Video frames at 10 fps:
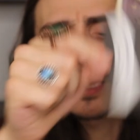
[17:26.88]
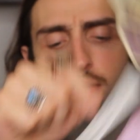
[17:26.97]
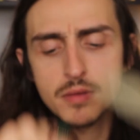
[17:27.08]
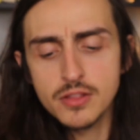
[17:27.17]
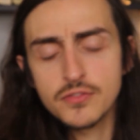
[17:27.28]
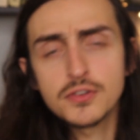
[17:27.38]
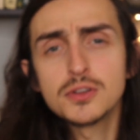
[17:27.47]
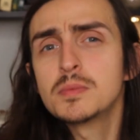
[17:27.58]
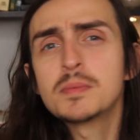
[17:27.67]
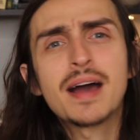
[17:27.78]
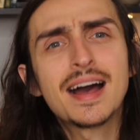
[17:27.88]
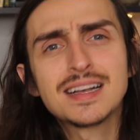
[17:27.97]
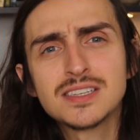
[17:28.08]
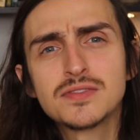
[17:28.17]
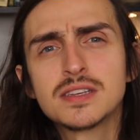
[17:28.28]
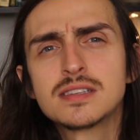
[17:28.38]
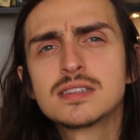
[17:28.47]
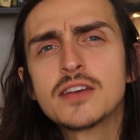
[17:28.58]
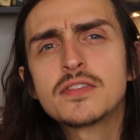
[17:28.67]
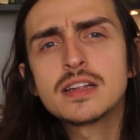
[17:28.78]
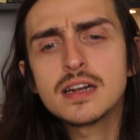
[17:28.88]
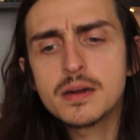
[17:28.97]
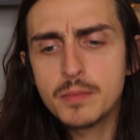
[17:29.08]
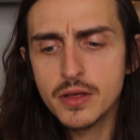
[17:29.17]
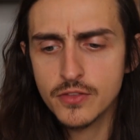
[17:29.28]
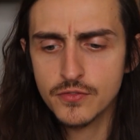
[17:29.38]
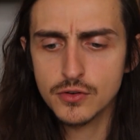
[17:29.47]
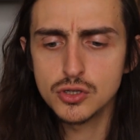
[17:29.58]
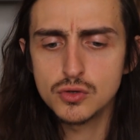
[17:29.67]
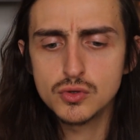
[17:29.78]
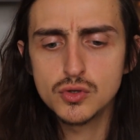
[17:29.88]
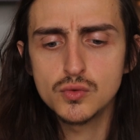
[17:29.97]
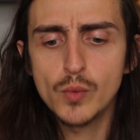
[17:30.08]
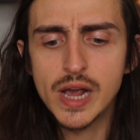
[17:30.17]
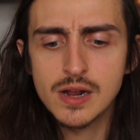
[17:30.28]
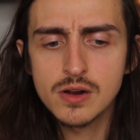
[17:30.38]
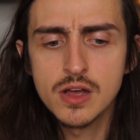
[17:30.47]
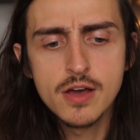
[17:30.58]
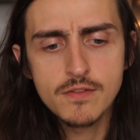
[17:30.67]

not a month for you to be passive. This is definitely not a month for you to wait